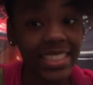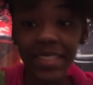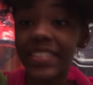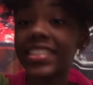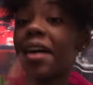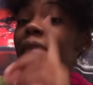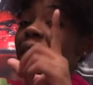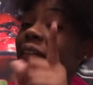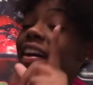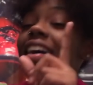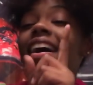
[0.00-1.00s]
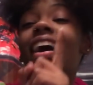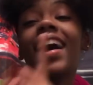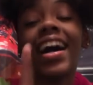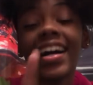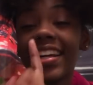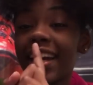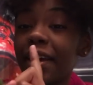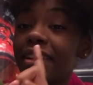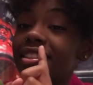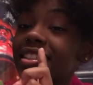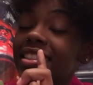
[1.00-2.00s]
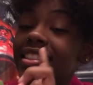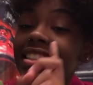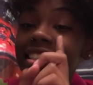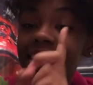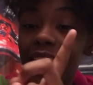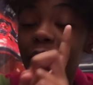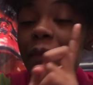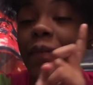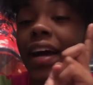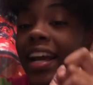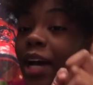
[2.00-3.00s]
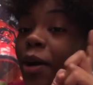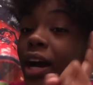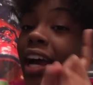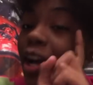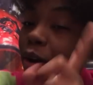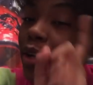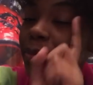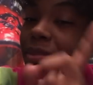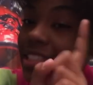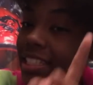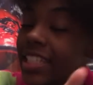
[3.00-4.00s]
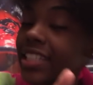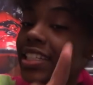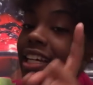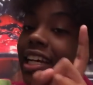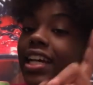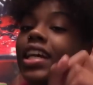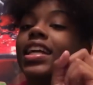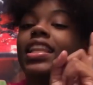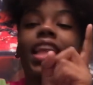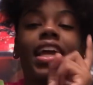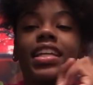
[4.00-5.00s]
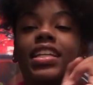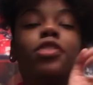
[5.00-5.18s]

story time on how I got cheated on. I call him cheating. Like, it